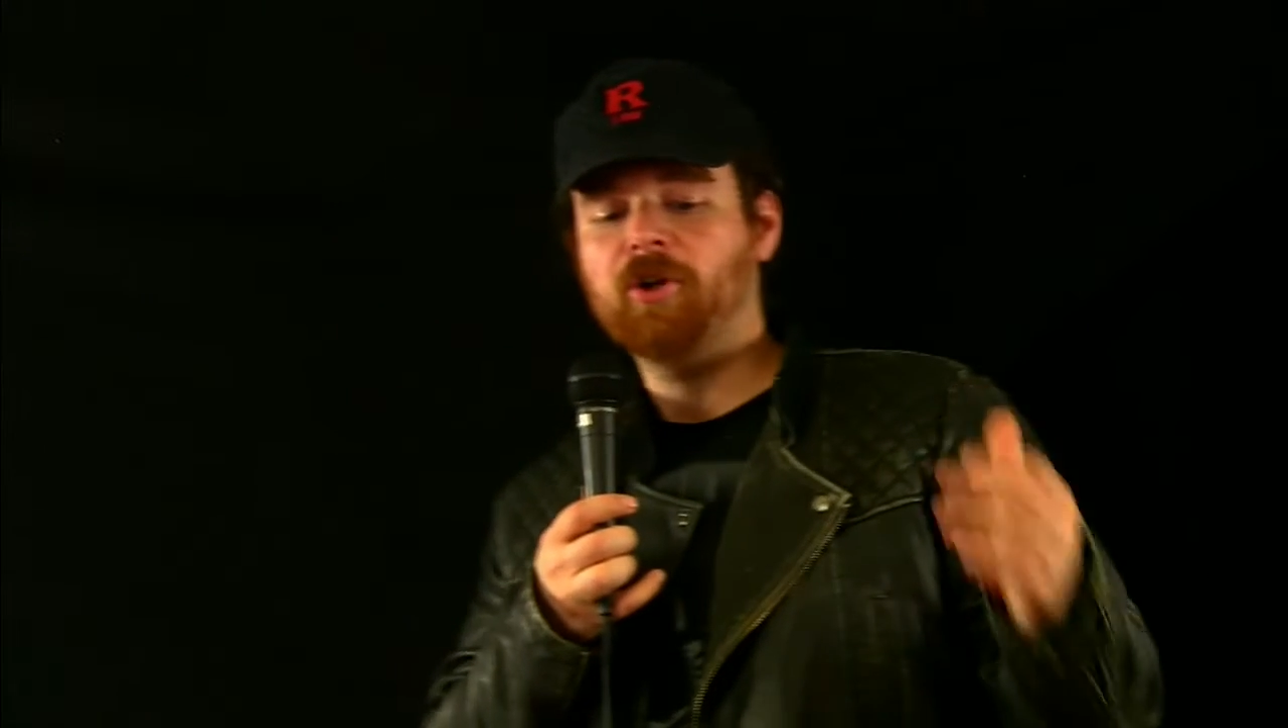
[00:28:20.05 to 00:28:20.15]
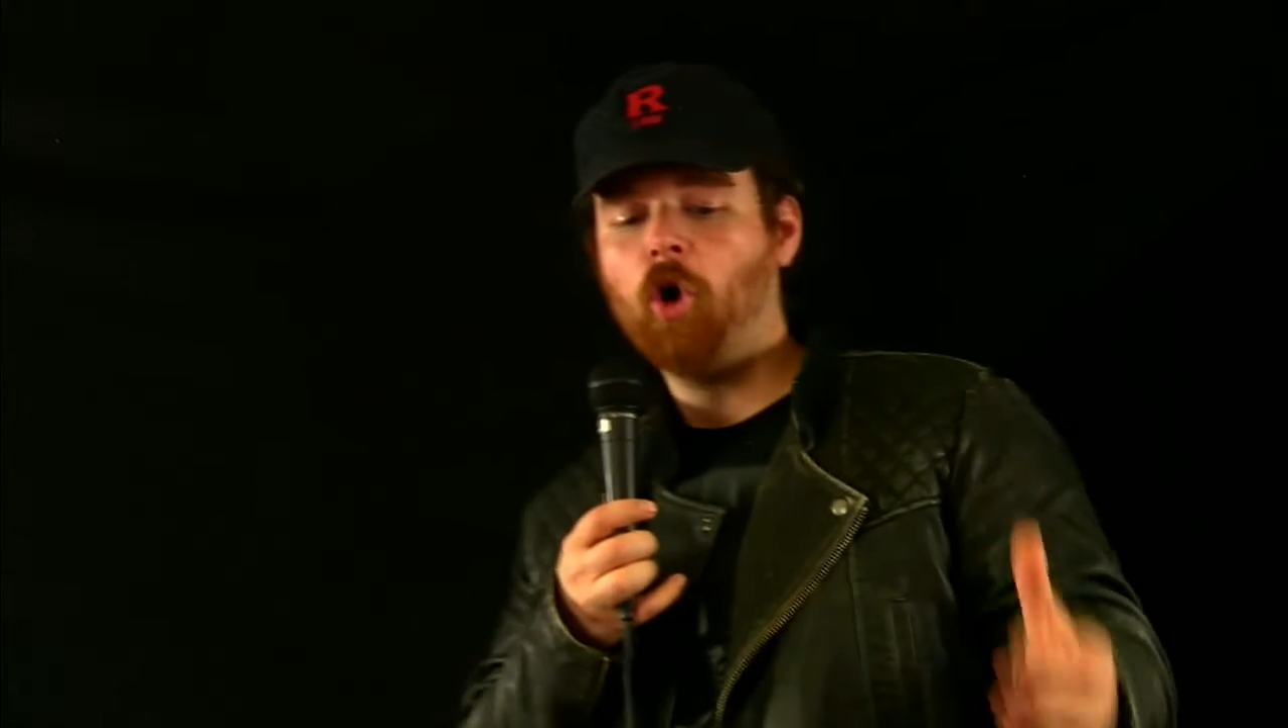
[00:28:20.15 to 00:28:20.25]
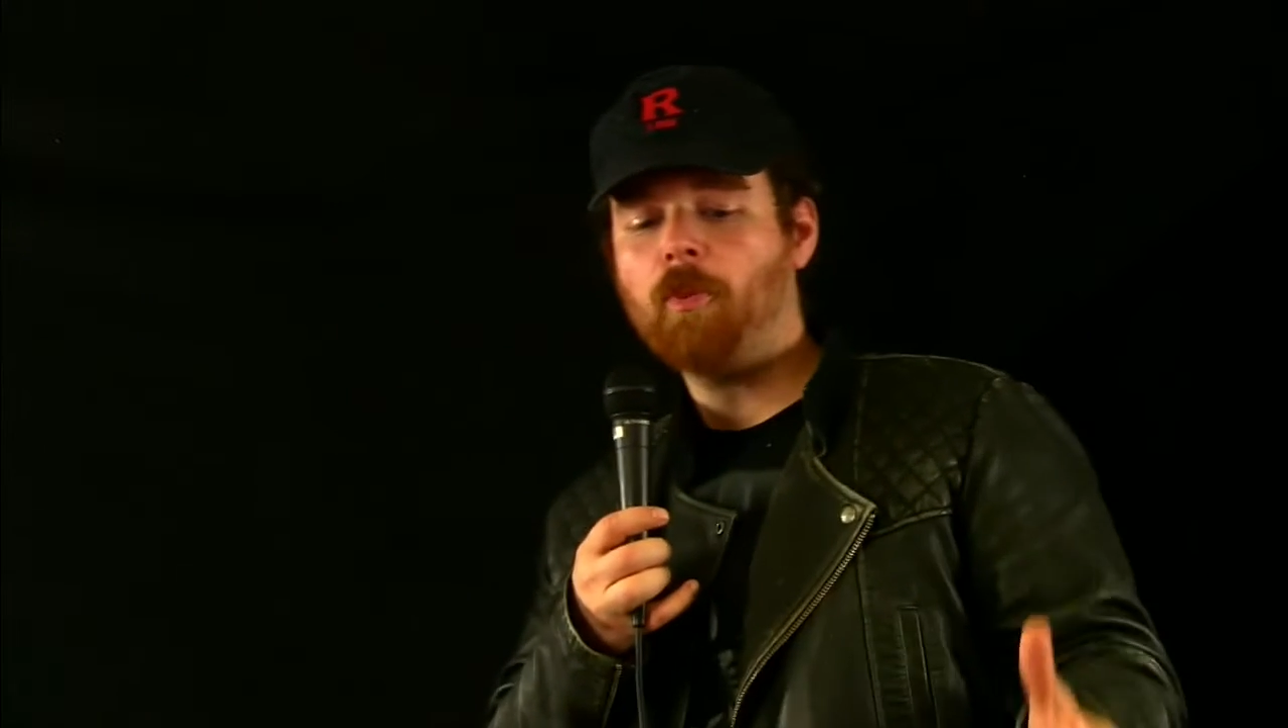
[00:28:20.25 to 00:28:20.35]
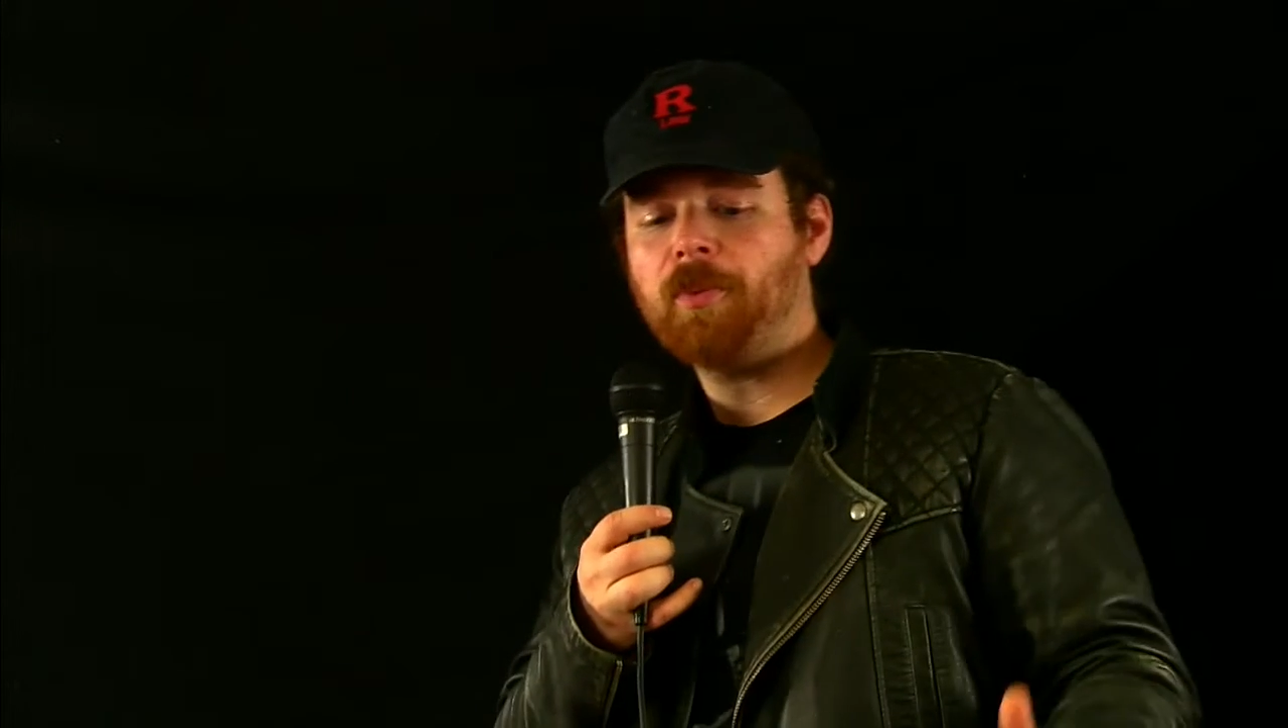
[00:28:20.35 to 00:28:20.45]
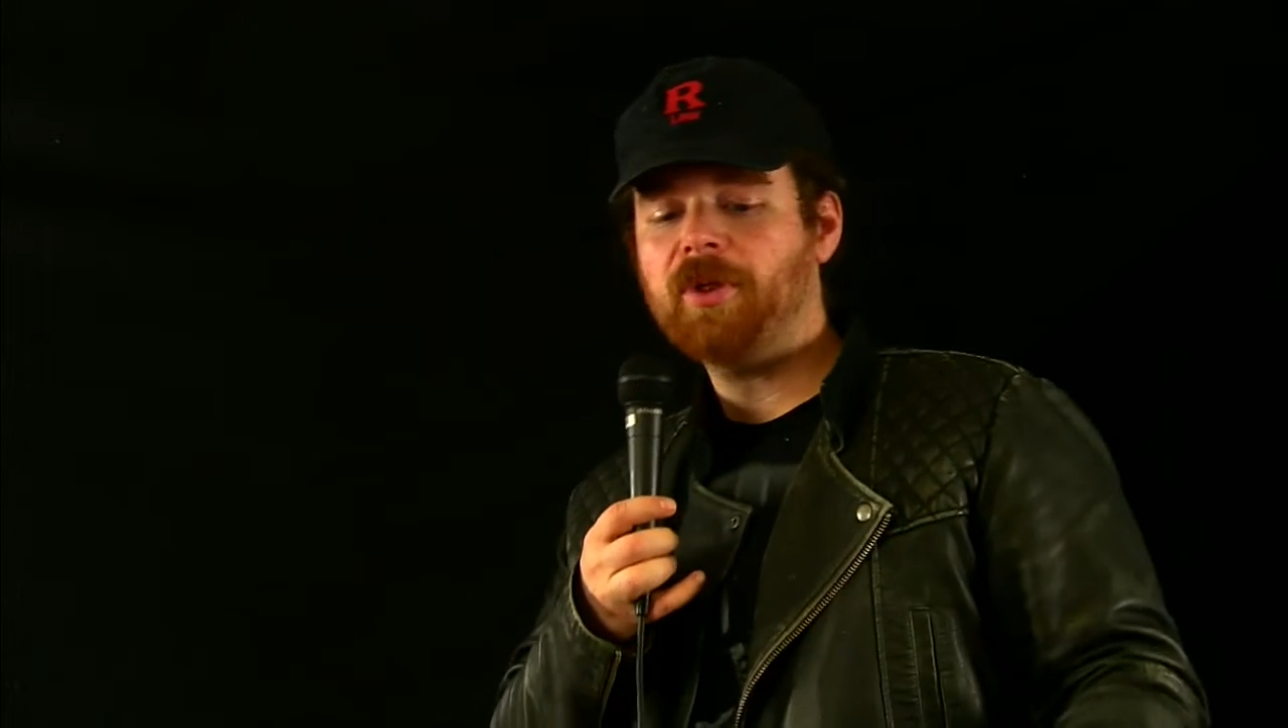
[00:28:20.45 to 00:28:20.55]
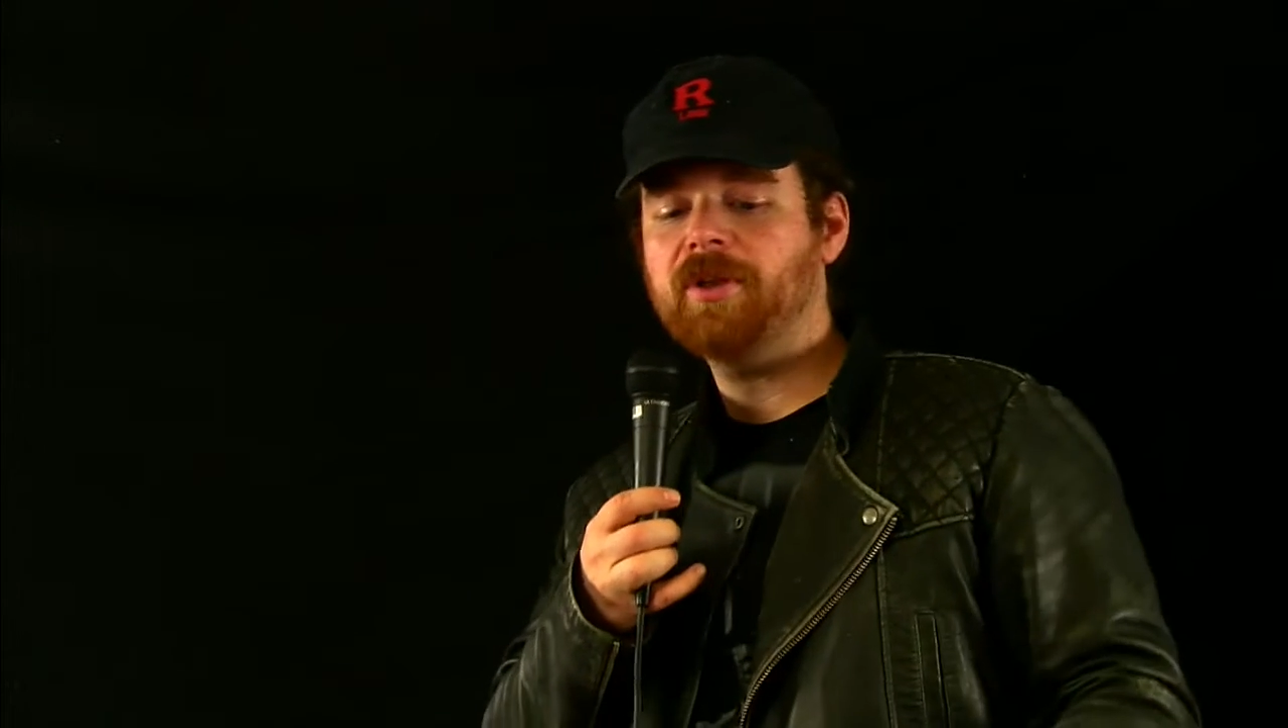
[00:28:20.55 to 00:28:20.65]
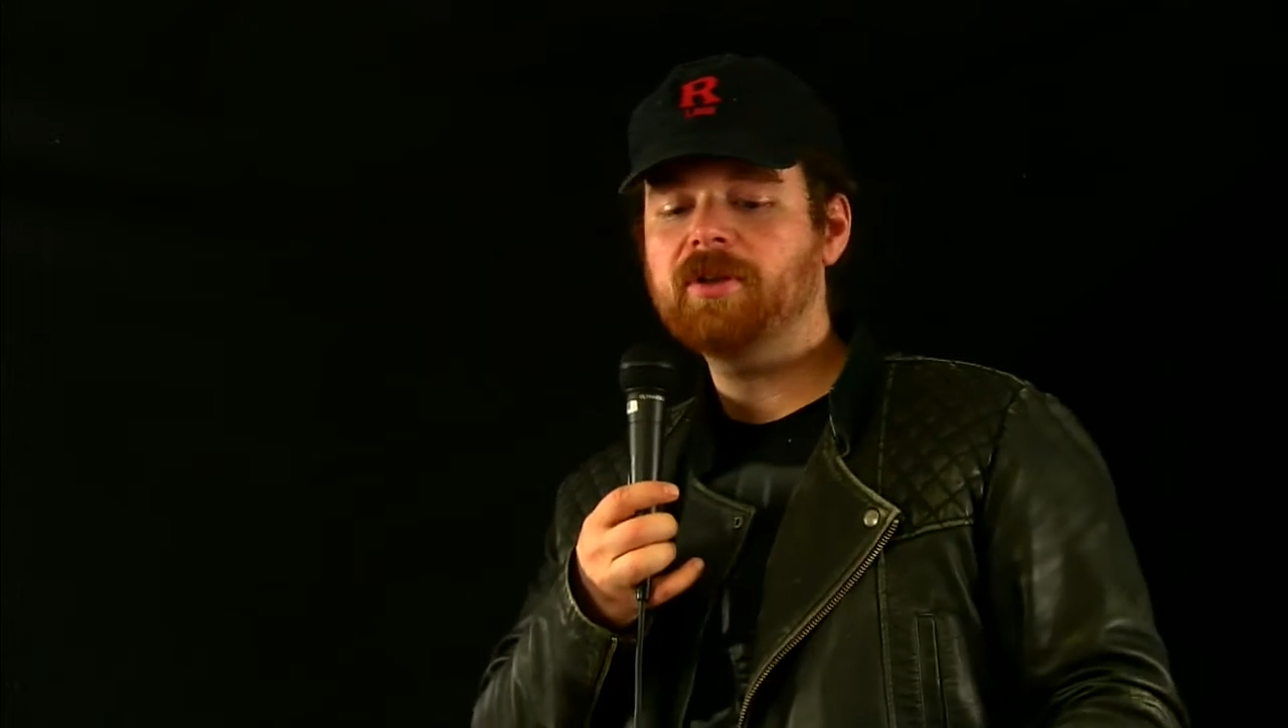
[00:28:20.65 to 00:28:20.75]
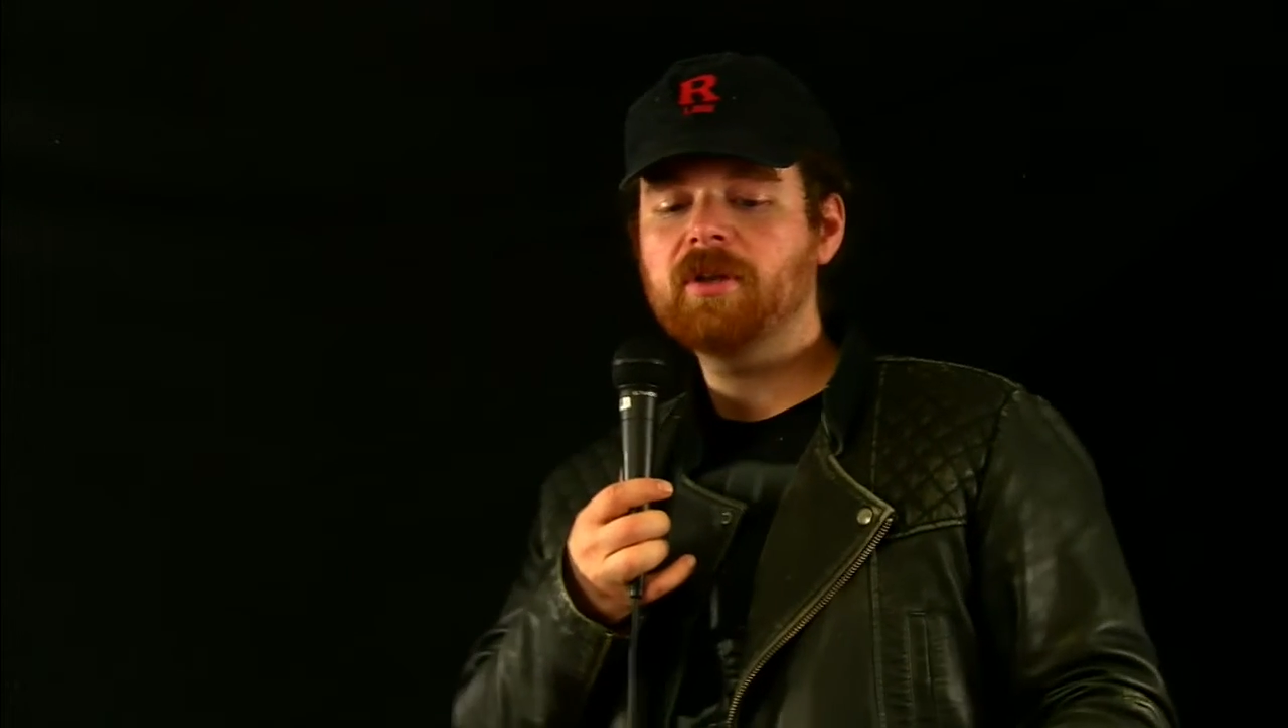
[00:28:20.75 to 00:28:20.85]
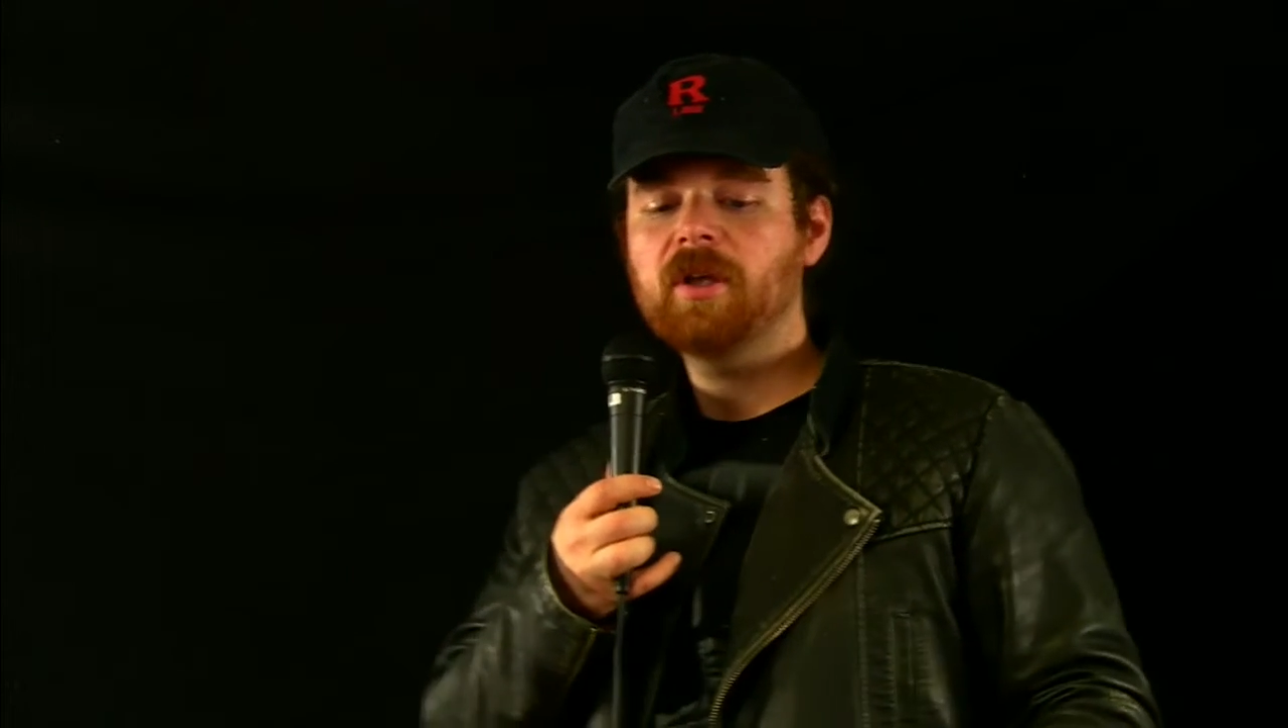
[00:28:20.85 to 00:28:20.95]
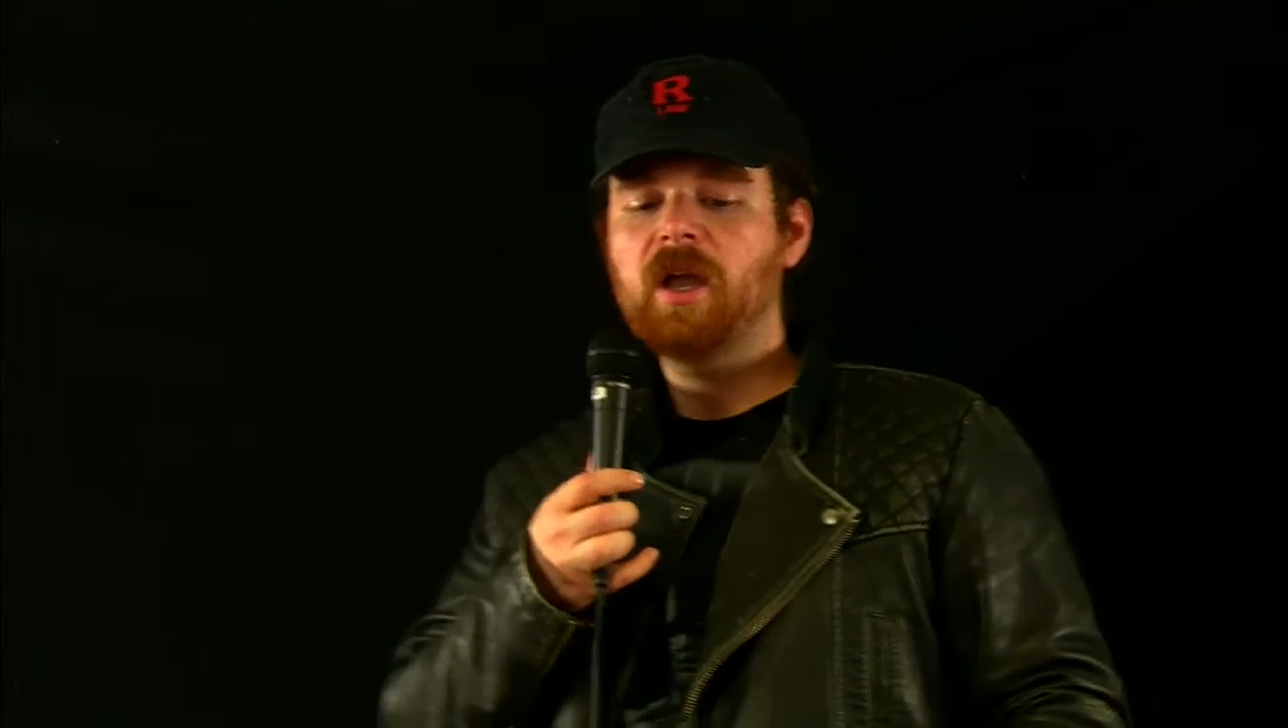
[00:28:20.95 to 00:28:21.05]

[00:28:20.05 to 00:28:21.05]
Copeland.